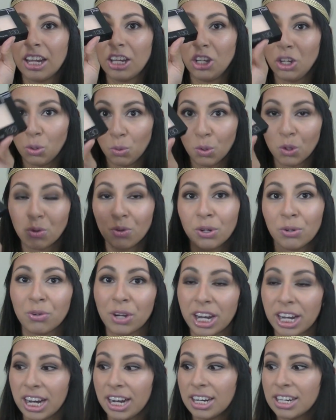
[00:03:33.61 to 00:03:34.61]
You won't
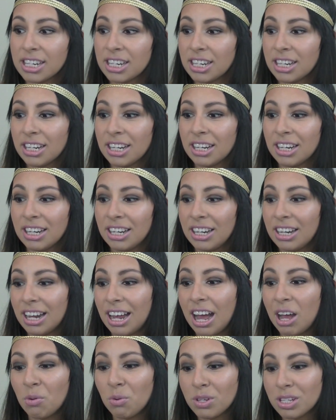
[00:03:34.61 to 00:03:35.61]
regret it.
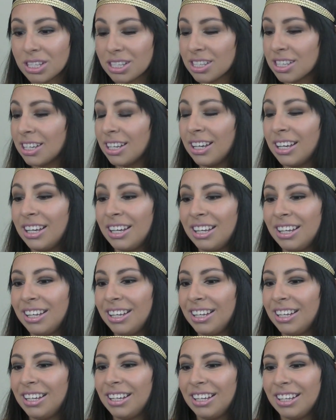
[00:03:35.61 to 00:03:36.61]
I was,
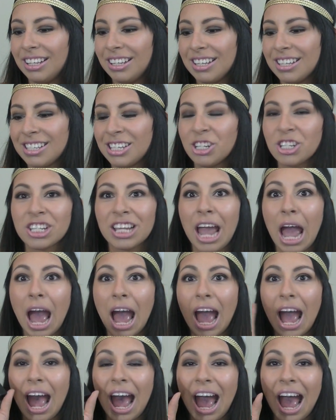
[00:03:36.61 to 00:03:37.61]
seriously,
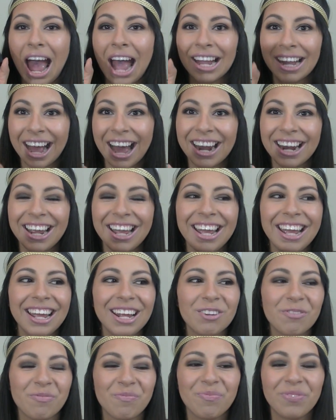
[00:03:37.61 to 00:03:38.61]
I got it.
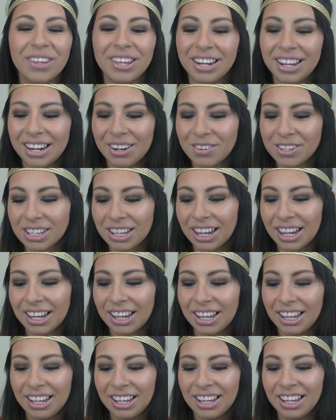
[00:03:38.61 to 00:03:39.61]
And then I was
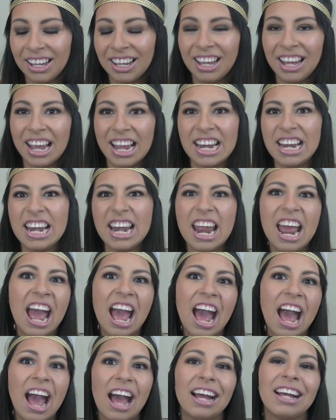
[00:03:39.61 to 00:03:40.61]
like,
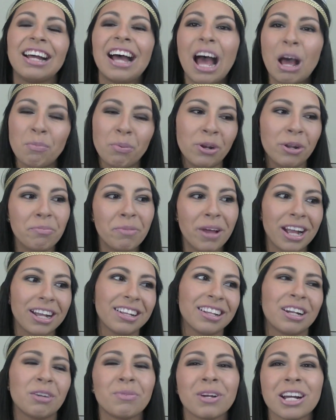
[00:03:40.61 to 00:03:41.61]
nah, I put it back
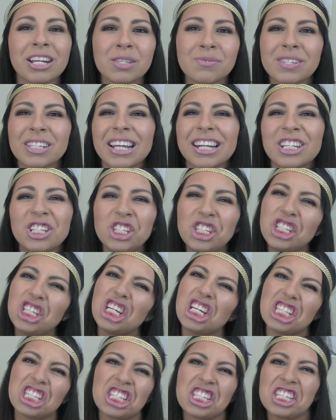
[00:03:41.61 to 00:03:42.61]
in there. My husband's like,
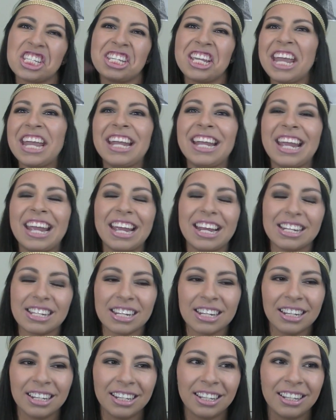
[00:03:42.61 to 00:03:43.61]
just take it.